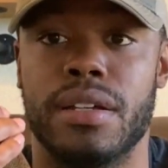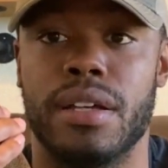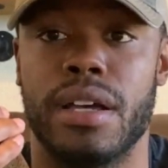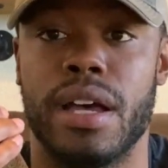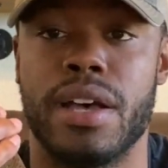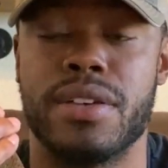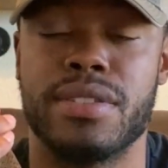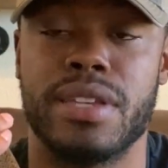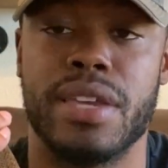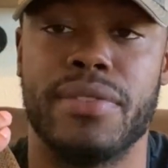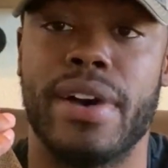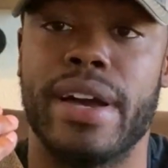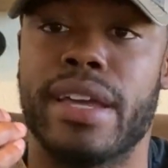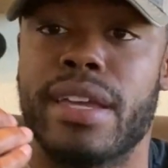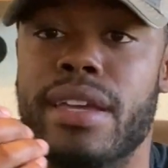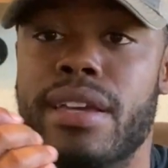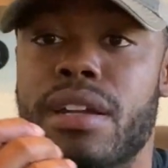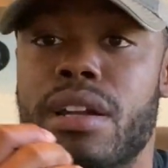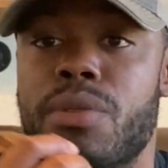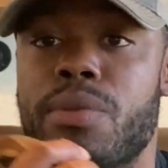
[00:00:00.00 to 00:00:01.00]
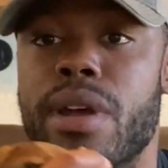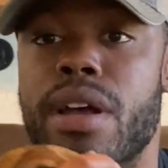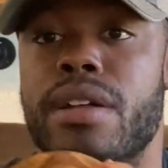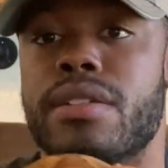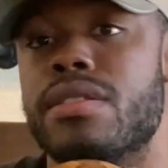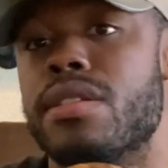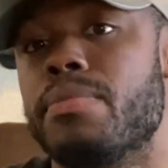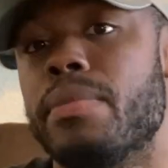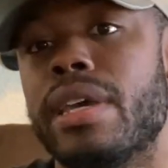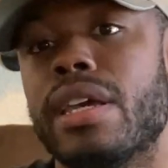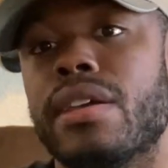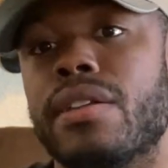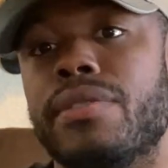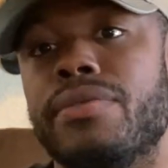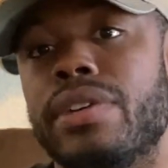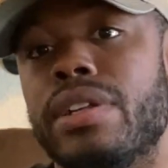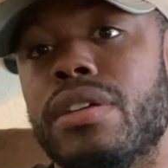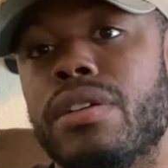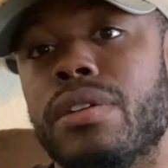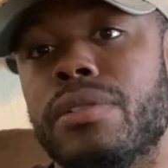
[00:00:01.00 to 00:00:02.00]
I'll see if I can get around to making a
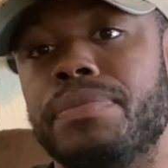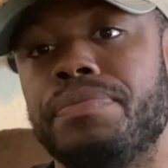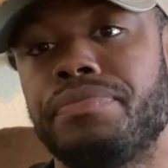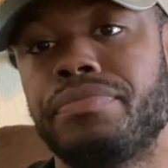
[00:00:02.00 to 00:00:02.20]
video.